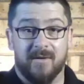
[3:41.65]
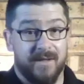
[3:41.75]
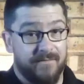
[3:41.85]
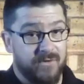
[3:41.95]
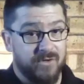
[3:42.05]

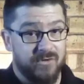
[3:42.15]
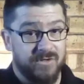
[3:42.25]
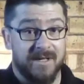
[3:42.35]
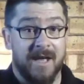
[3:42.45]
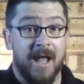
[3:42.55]
Now, if
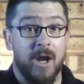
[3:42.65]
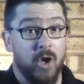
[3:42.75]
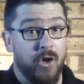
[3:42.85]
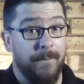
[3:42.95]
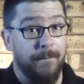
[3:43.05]
you're
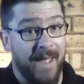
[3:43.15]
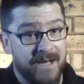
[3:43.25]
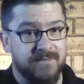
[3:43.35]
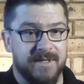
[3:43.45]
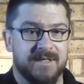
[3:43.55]
using a
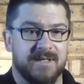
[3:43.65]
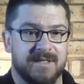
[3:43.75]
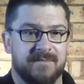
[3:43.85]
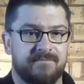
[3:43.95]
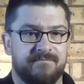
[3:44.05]
learner
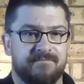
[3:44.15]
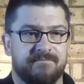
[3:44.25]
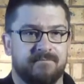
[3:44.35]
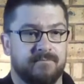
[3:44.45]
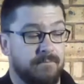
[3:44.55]
management
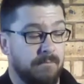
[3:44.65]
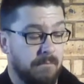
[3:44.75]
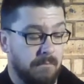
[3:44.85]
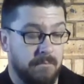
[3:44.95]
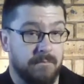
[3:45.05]
system,
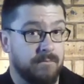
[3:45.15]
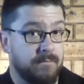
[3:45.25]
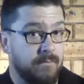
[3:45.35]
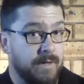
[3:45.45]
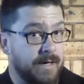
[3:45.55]

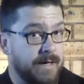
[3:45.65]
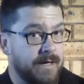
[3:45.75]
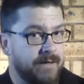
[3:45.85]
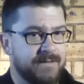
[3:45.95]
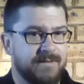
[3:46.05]

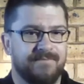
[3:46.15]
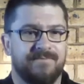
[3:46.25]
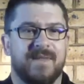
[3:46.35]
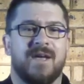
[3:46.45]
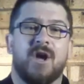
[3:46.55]
like
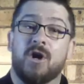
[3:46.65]
ours,